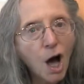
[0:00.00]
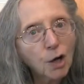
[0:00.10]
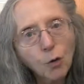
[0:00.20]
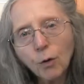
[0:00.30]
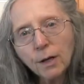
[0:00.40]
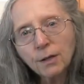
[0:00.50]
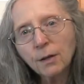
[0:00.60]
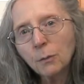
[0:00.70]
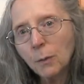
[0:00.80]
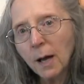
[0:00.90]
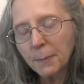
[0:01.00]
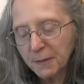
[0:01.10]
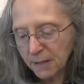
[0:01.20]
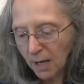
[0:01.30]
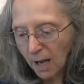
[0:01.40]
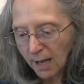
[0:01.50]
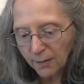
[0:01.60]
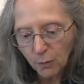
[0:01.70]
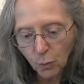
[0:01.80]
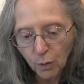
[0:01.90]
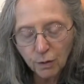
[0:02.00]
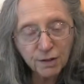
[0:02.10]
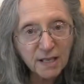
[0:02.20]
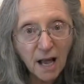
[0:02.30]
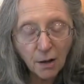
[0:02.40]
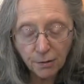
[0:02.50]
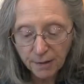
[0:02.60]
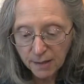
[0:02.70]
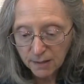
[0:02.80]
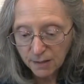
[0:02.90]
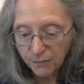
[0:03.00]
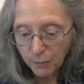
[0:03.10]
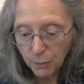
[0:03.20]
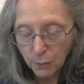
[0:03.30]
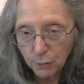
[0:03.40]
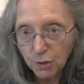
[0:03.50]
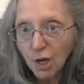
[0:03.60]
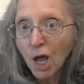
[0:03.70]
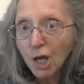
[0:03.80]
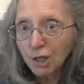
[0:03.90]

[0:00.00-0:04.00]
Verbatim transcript: According to the website, the world's healthiest foods,